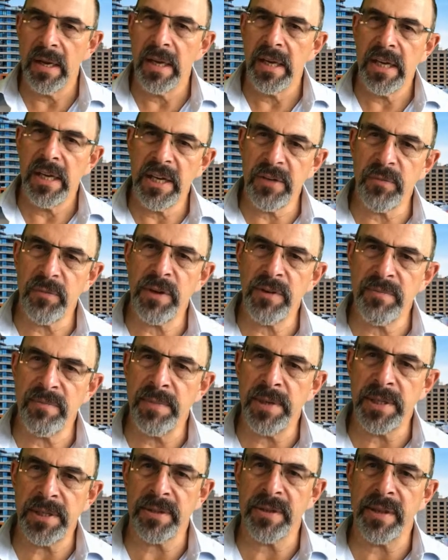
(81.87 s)
If we've
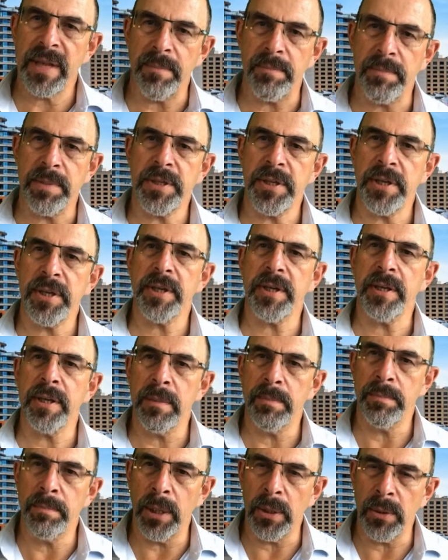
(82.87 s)
missed that particular
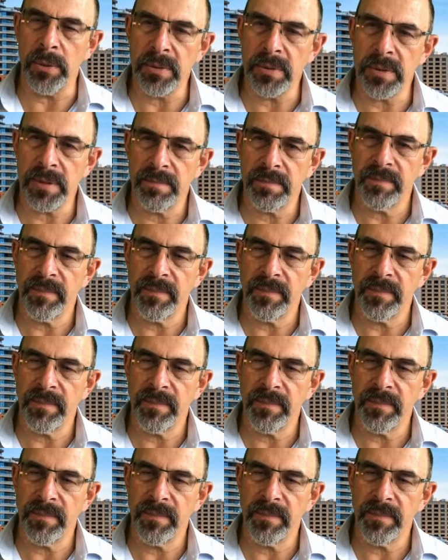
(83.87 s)
boat,